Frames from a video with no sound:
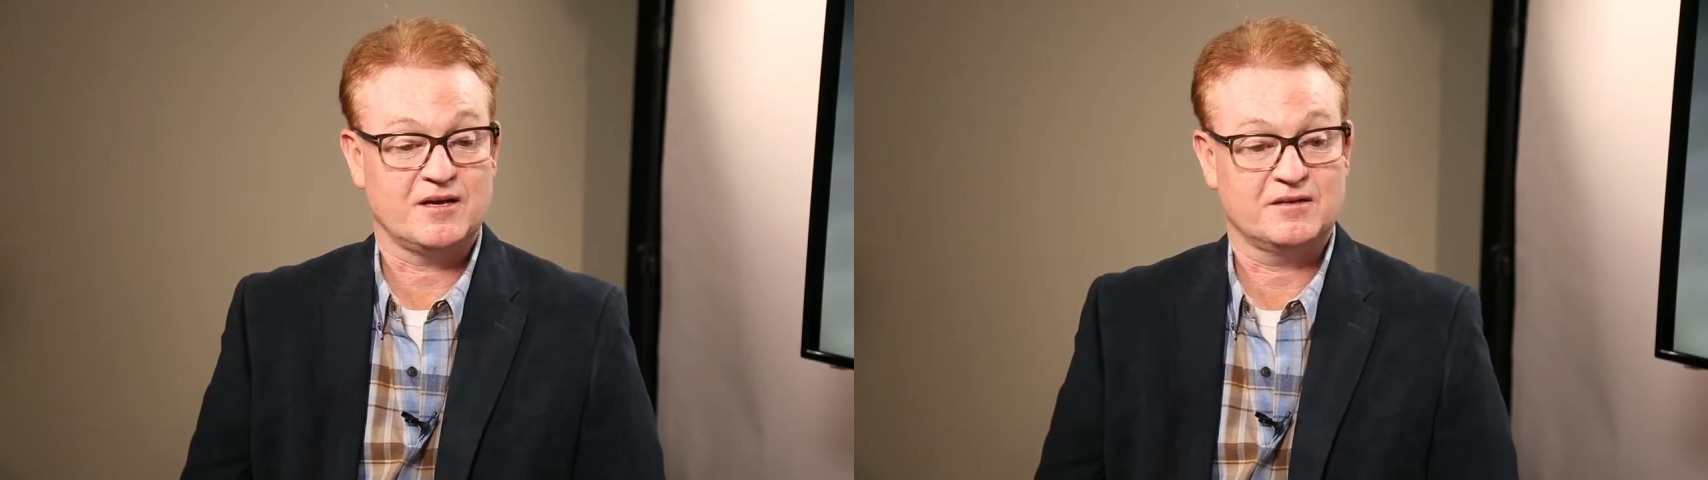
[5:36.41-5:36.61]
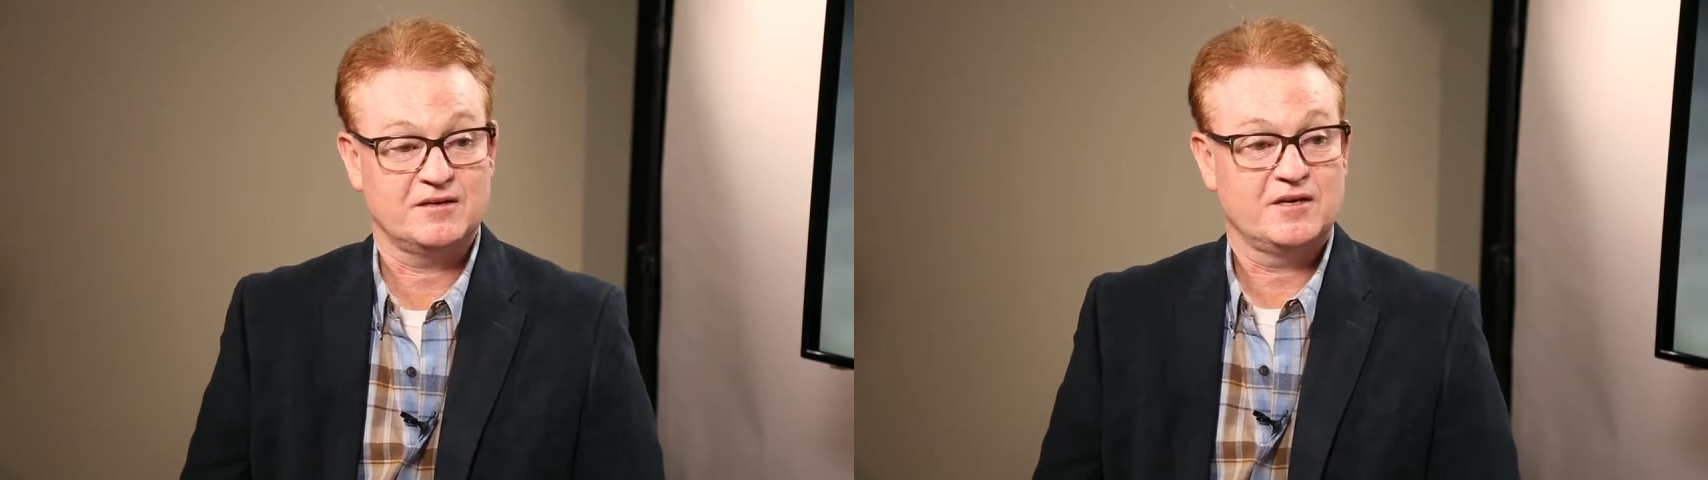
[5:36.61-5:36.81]

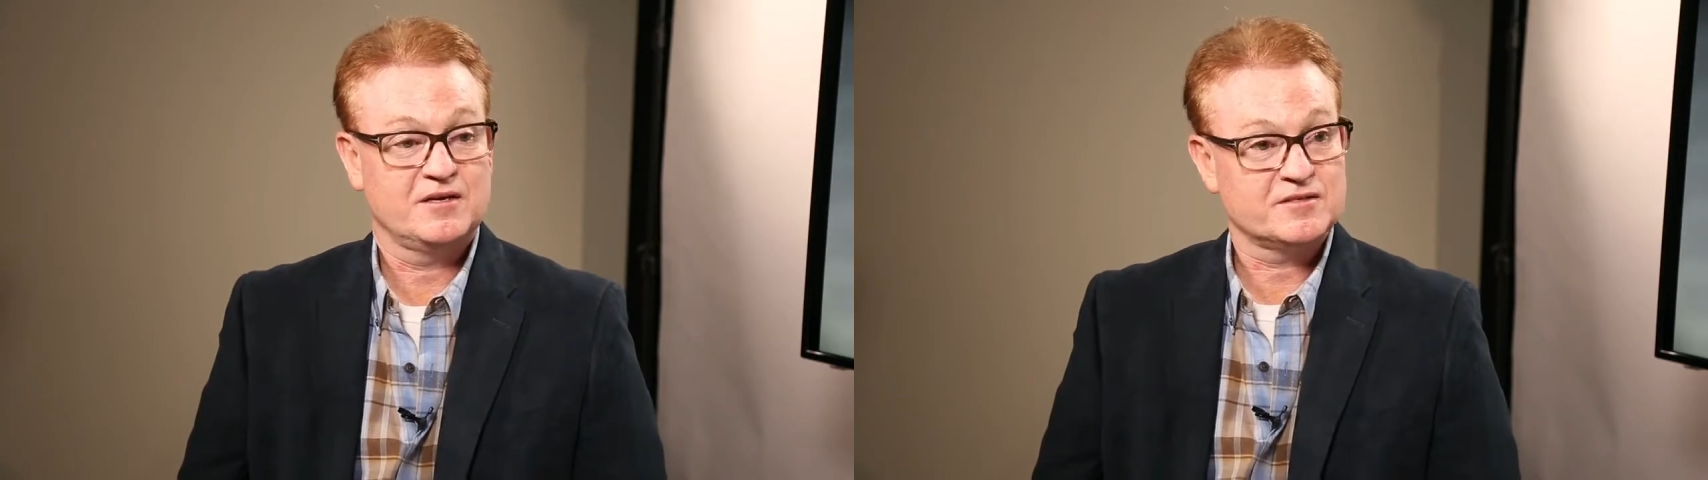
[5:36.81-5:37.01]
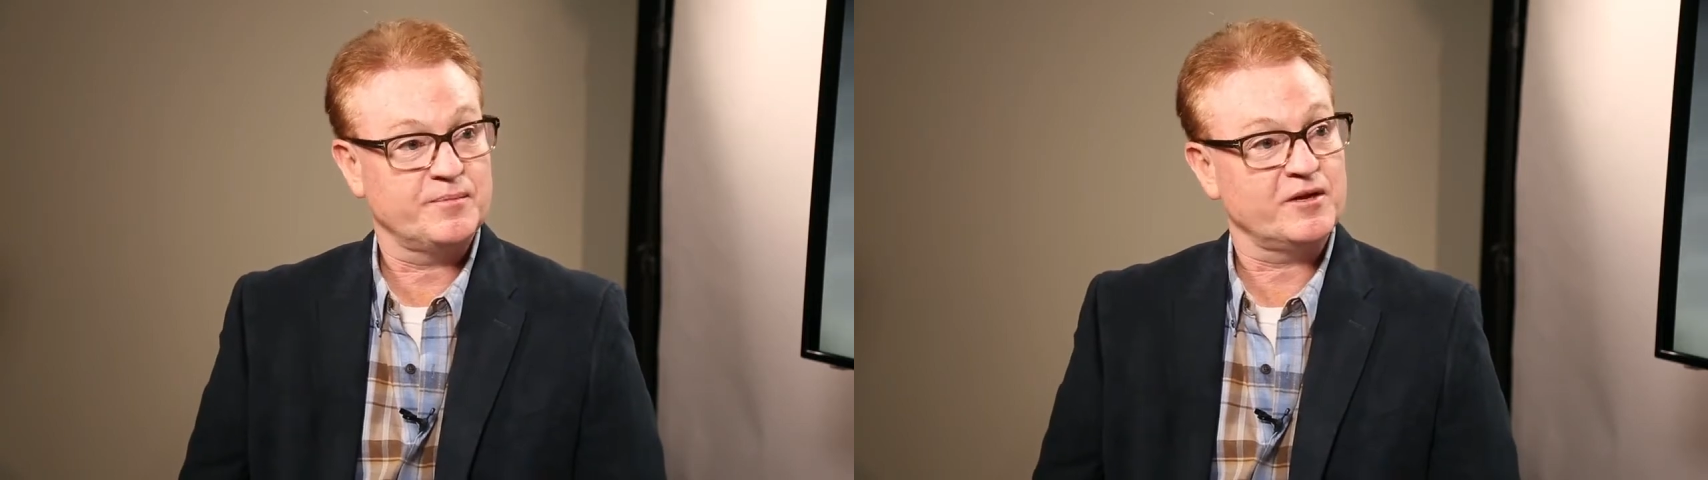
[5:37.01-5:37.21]
And
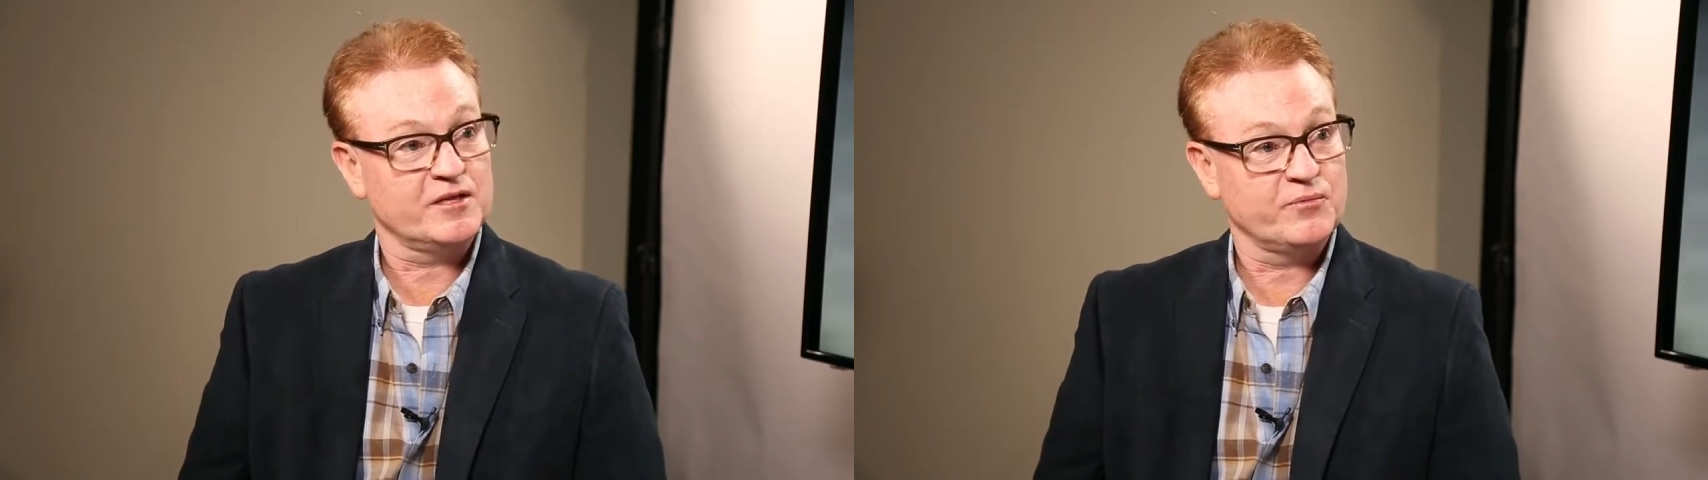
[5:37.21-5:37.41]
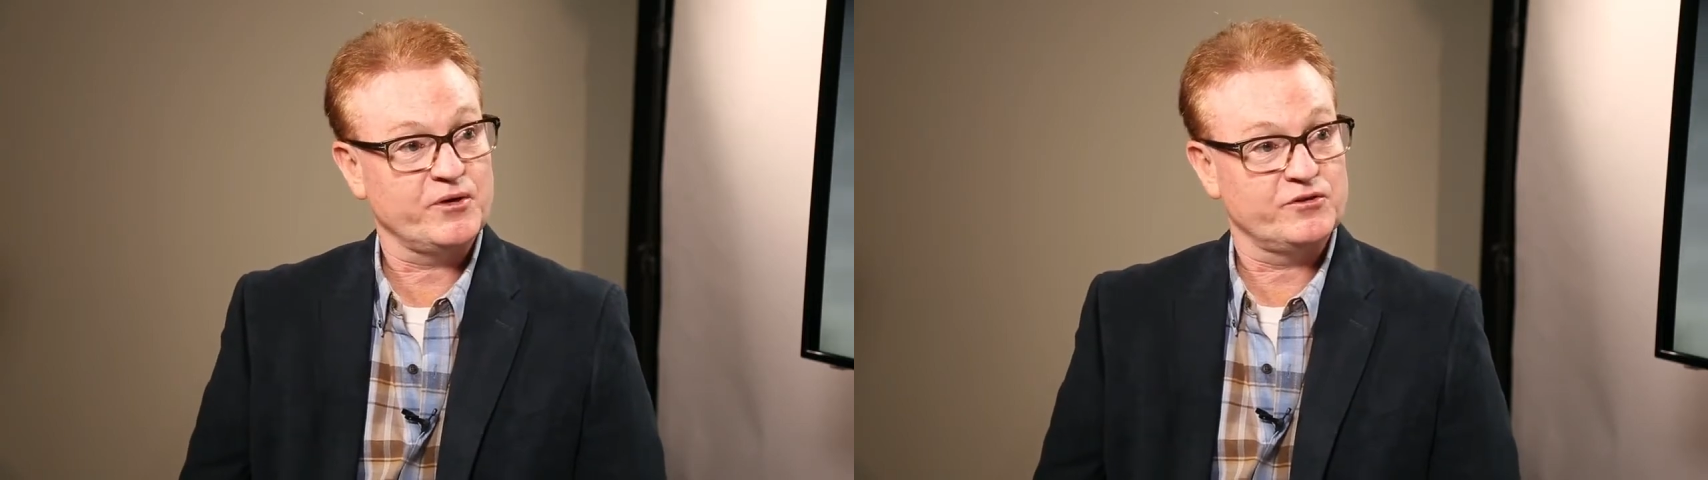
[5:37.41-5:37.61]

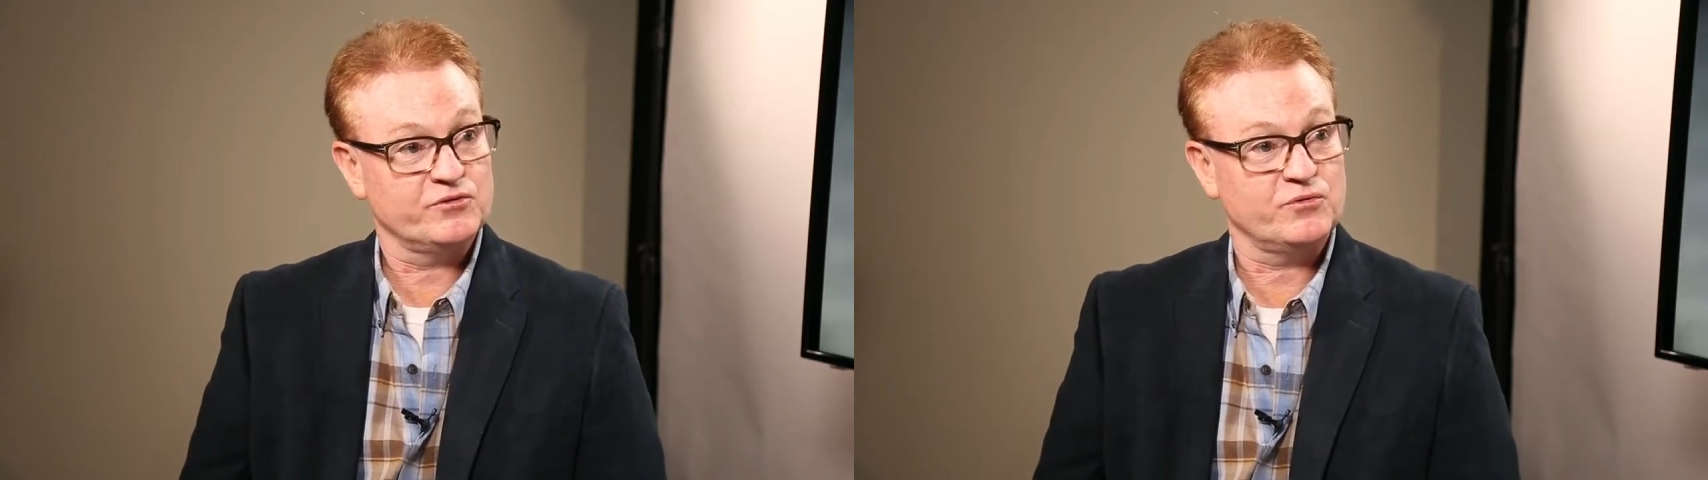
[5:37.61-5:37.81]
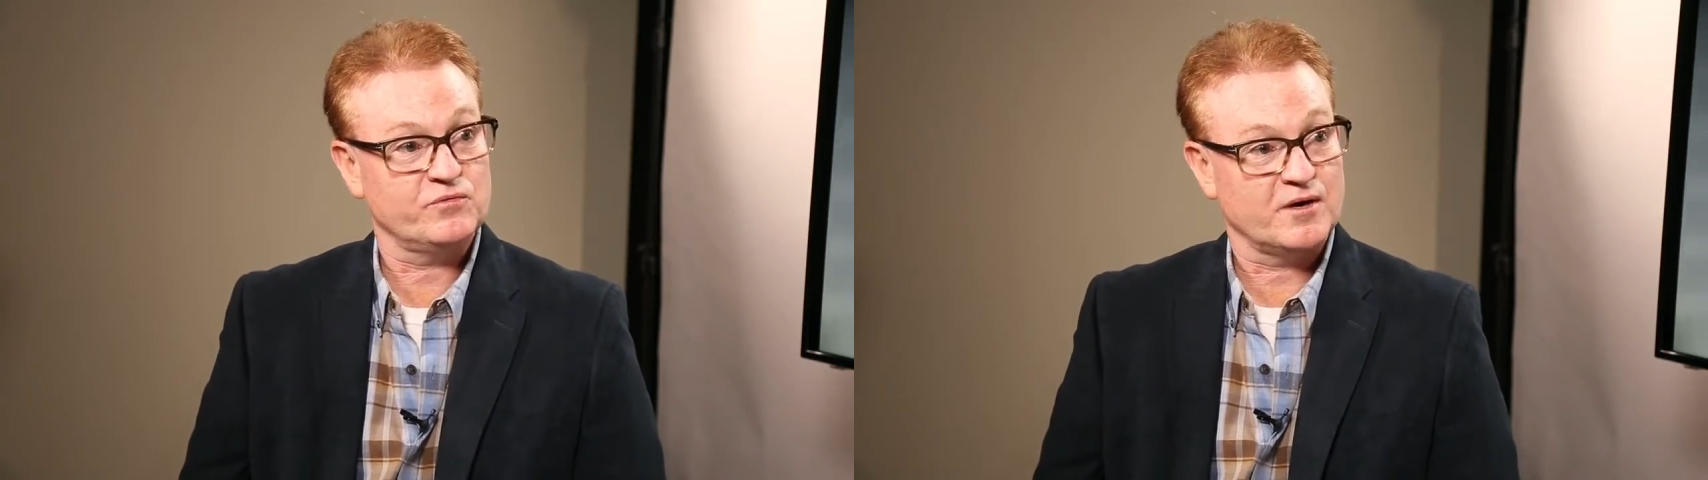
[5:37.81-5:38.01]
typically we
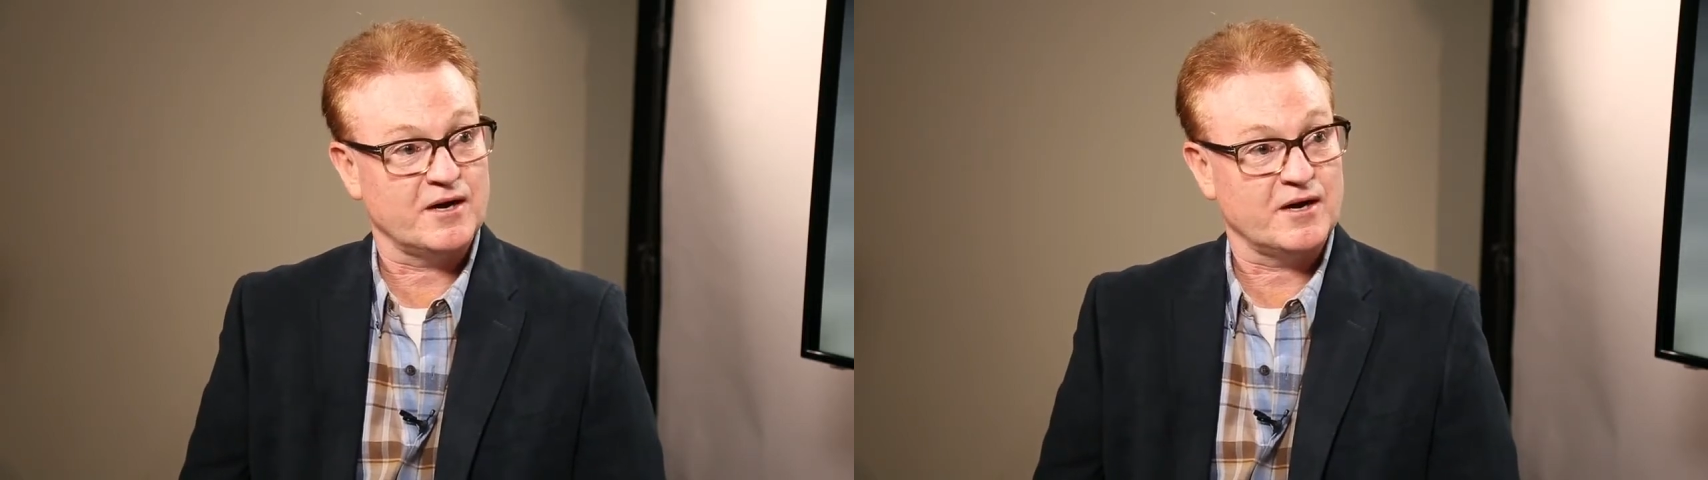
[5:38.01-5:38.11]
do